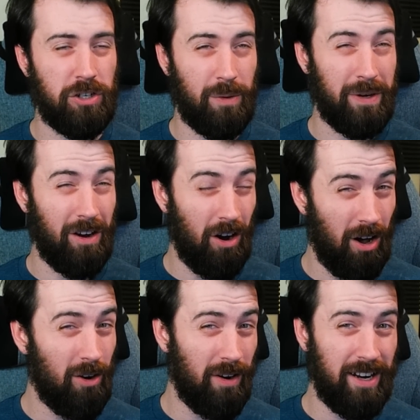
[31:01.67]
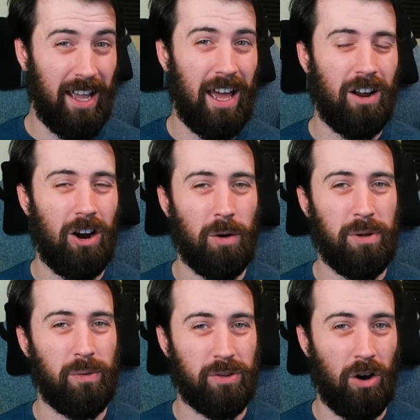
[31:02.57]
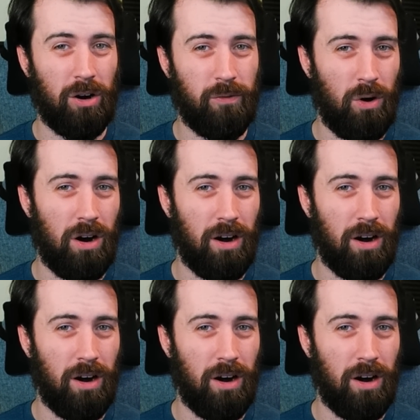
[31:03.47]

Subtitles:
and we already had a Harpy with Gardevoir.